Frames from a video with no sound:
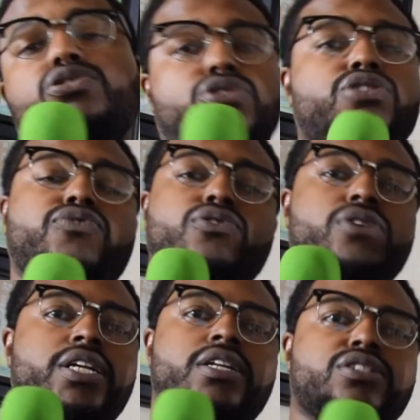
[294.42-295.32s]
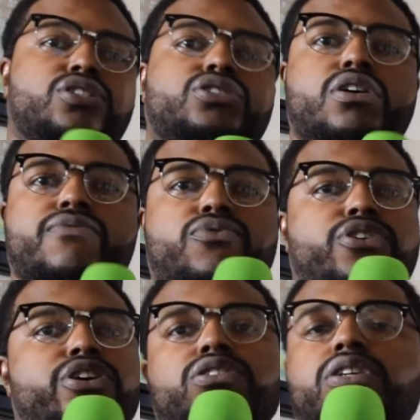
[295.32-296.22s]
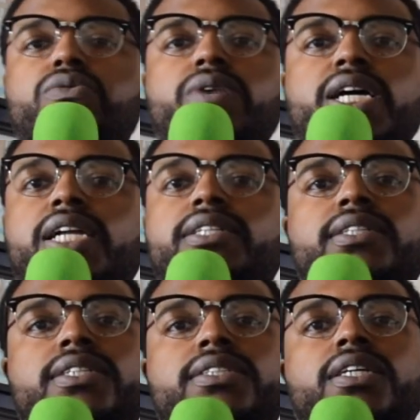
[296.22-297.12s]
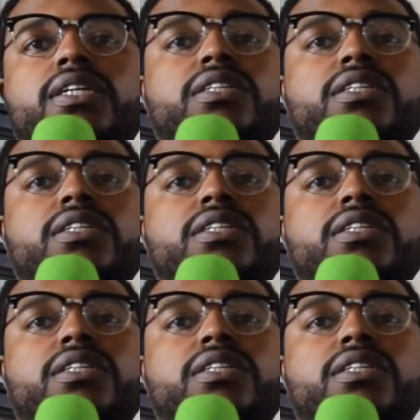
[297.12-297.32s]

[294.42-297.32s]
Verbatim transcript: George Floyd. It didn't just start four years ago when Colin took his knee.